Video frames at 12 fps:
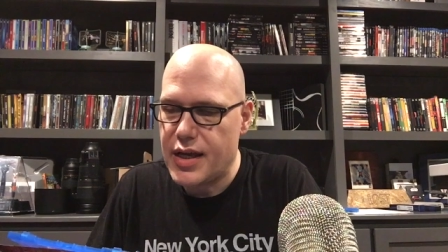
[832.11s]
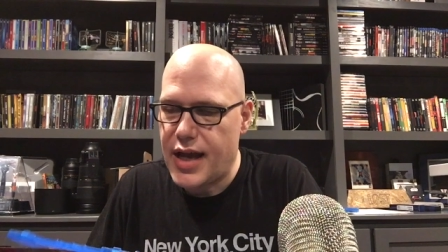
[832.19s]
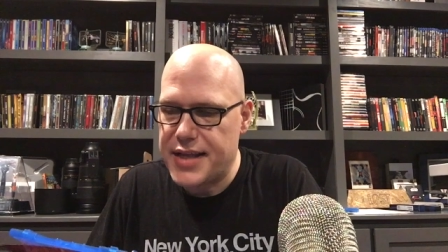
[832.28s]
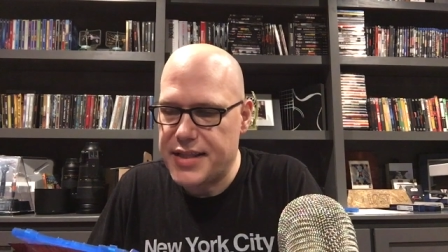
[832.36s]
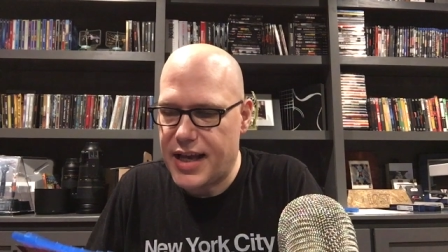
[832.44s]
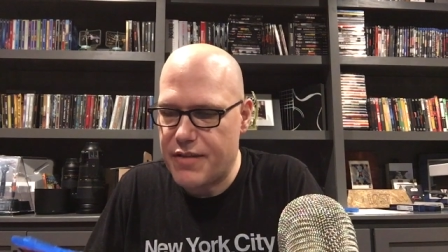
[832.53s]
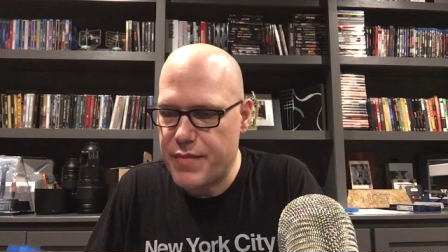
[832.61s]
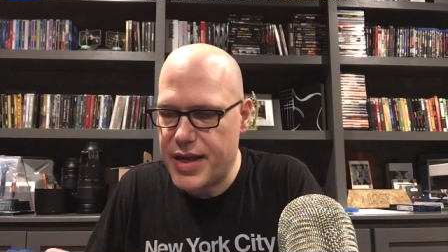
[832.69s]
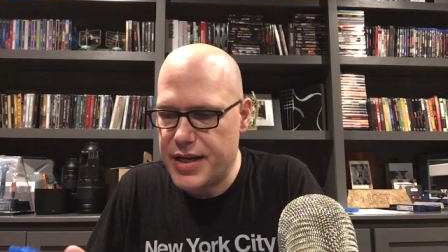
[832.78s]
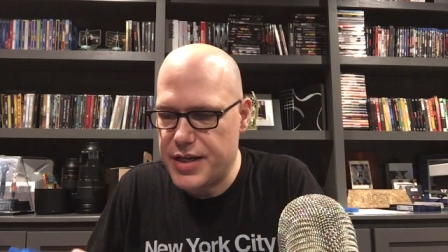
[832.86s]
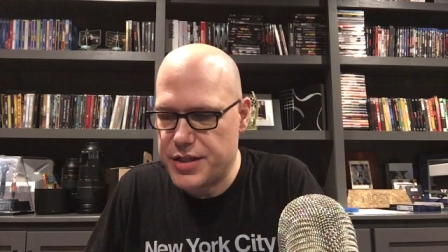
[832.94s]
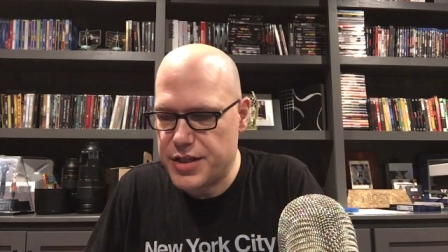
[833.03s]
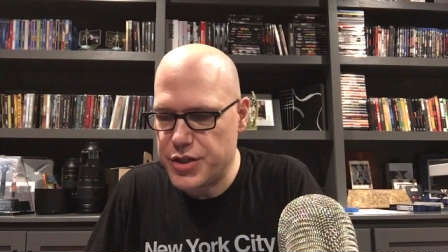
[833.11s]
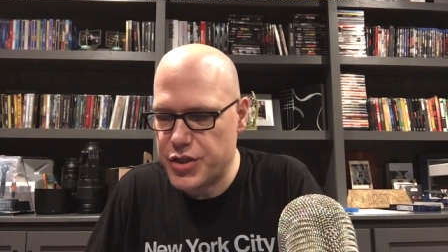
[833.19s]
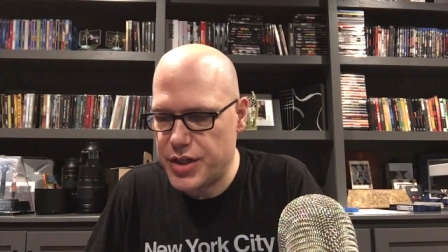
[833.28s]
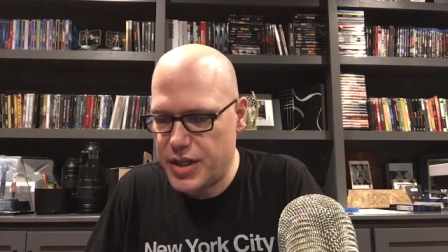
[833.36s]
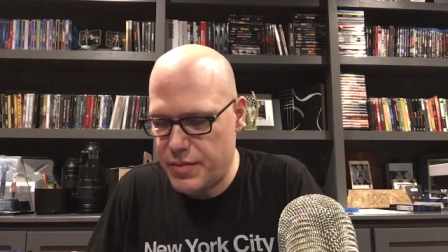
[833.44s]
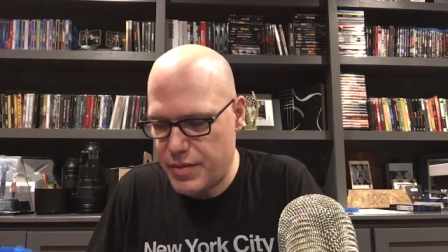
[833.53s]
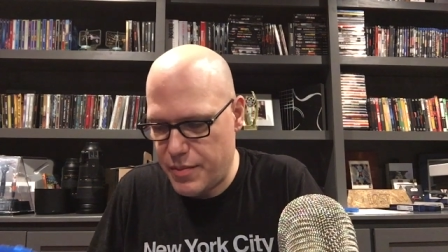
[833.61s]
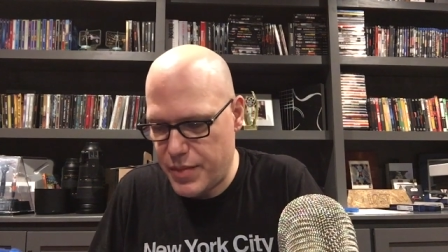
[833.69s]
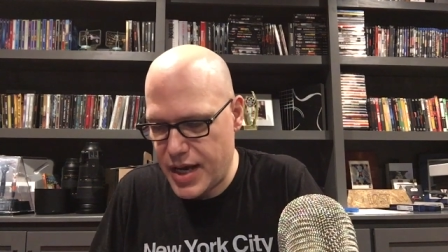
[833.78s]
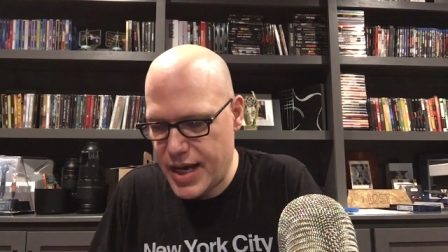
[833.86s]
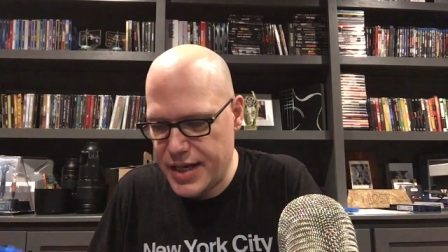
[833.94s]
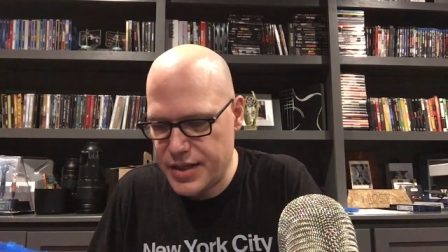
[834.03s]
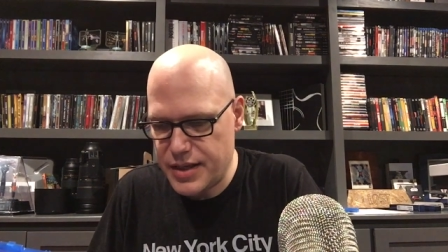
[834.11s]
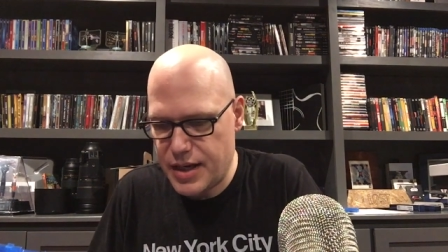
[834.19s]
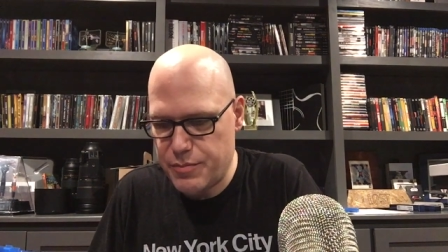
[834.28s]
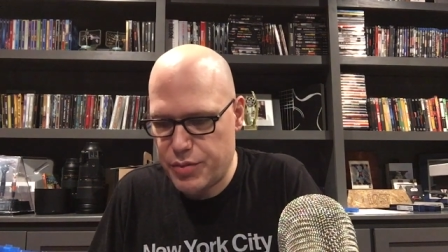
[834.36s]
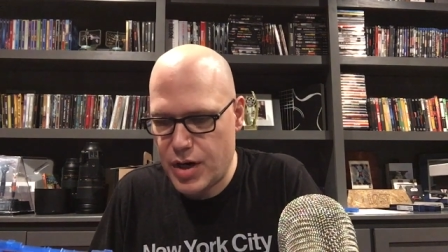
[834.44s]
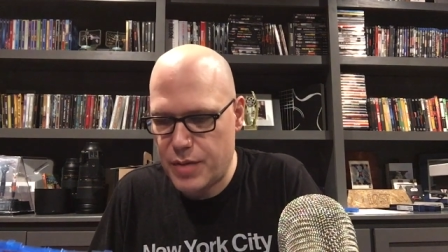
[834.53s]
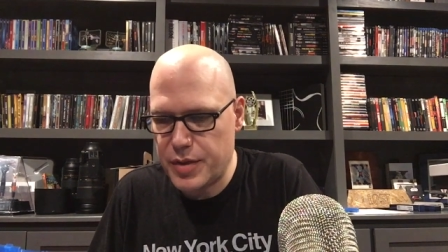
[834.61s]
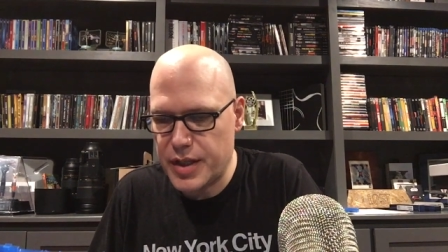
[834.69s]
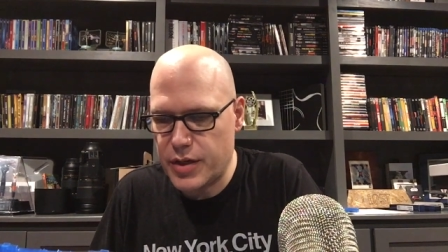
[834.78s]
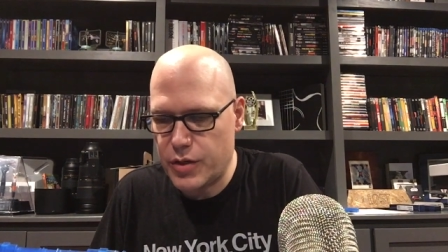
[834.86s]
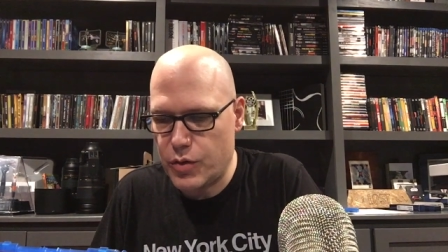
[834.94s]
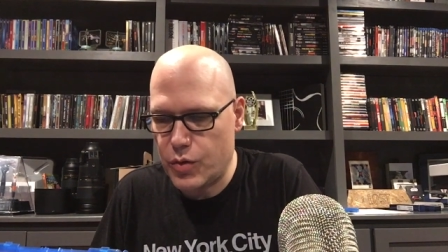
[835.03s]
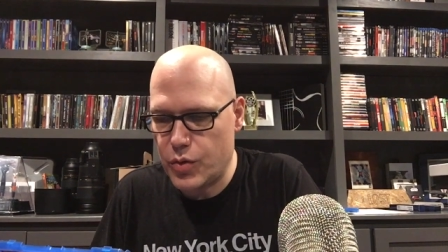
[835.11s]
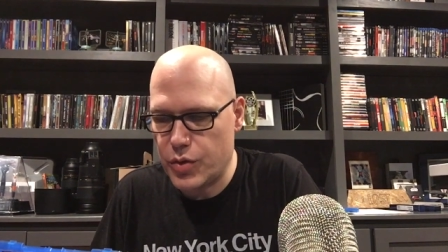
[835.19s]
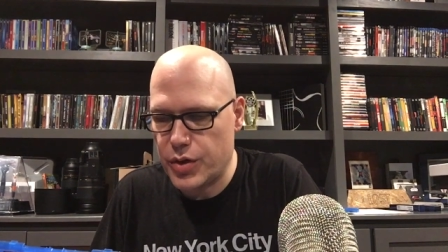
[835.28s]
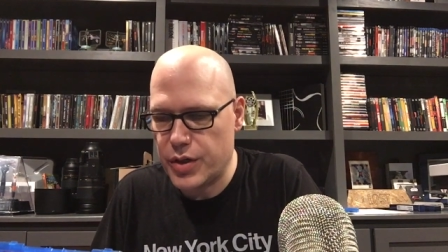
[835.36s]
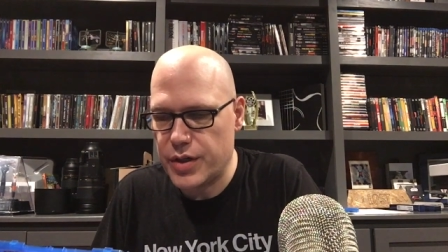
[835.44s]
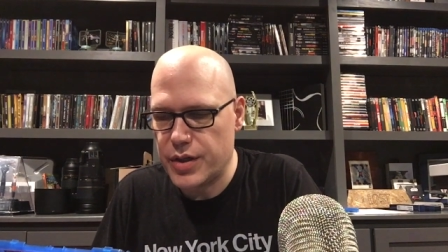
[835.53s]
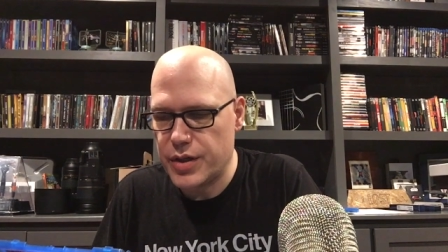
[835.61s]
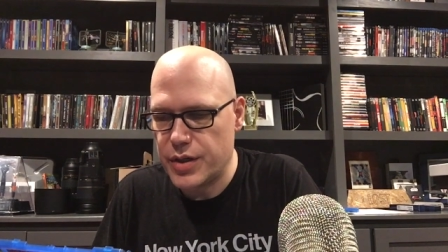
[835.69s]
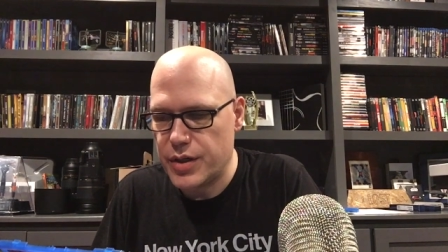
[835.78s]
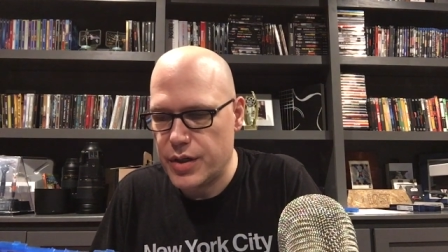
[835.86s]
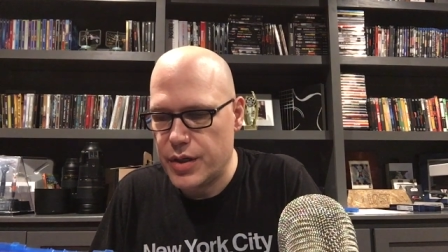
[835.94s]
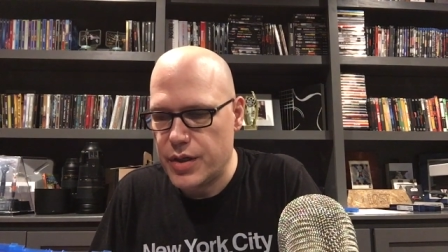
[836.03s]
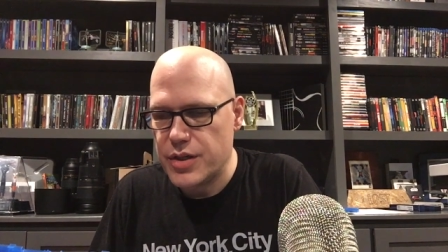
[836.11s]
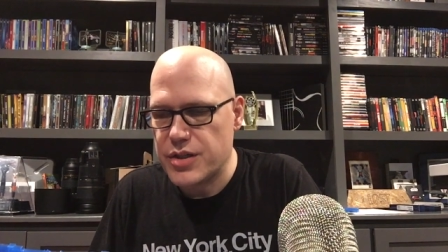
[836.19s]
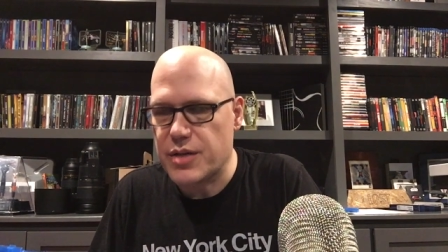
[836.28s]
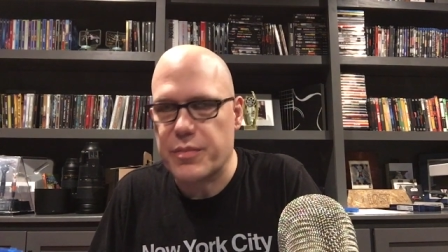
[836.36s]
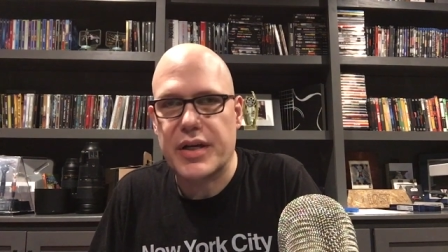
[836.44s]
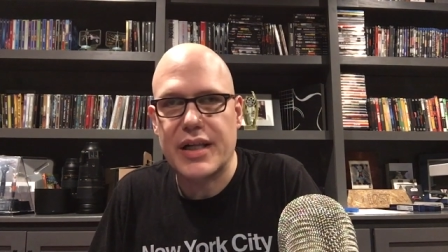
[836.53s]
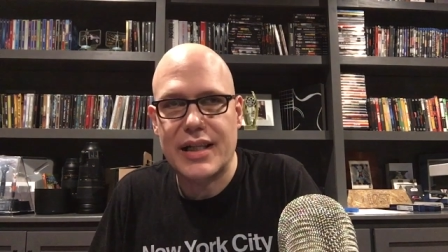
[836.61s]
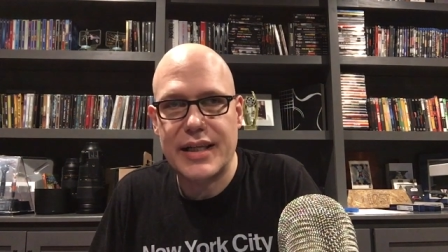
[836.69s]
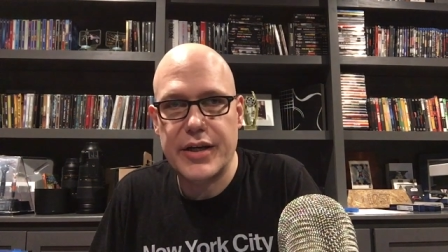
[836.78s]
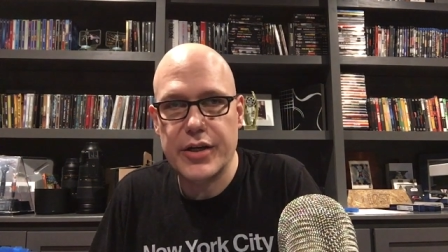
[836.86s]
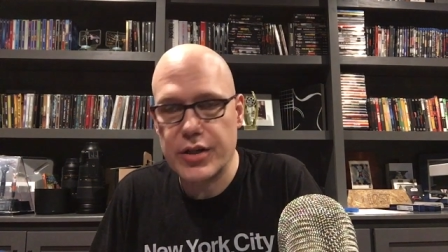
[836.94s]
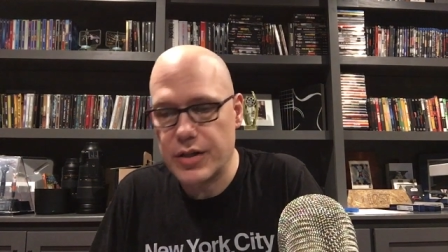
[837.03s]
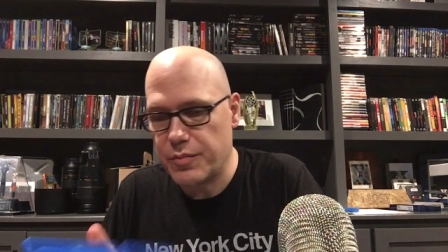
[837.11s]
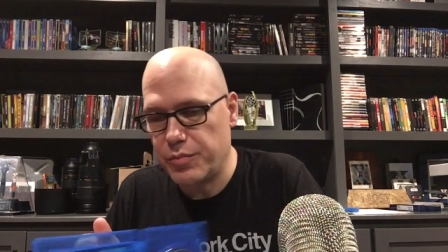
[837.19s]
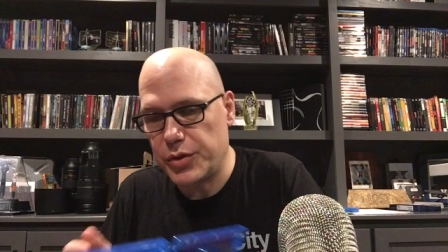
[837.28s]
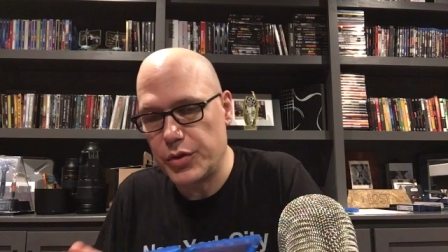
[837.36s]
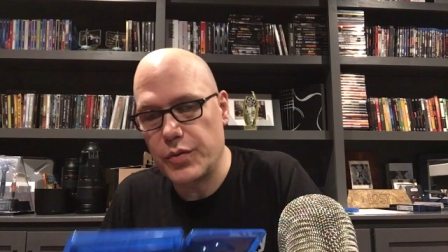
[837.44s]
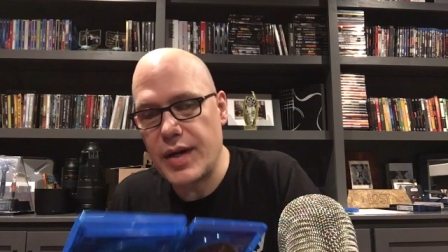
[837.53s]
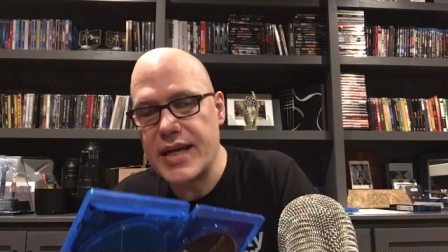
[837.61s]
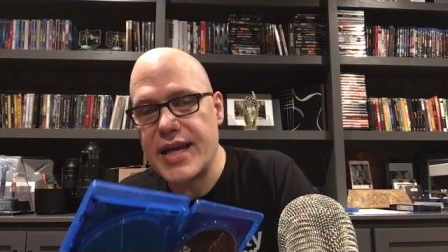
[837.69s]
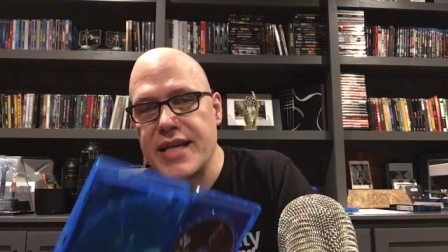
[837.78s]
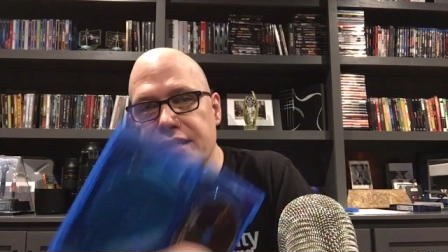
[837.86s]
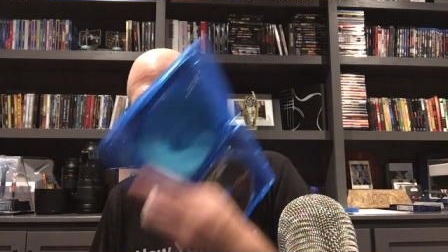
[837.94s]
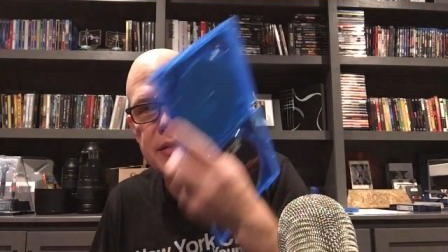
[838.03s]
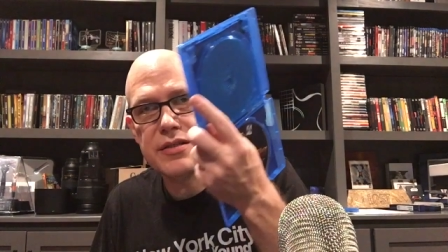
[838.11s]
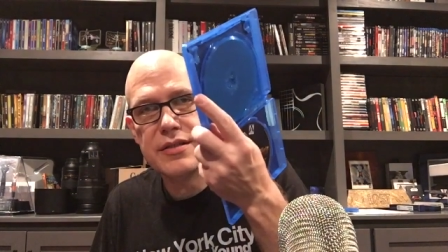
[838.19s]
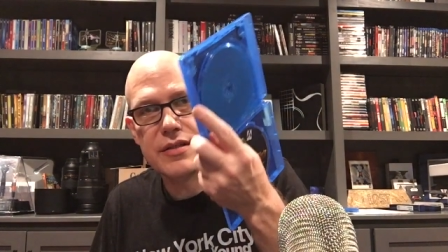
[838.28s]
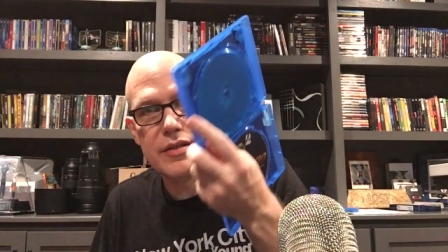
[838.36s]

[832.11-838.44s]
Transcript: I think I've made a decision in my mind that I'm probably gonna order some clear Blu-ray cases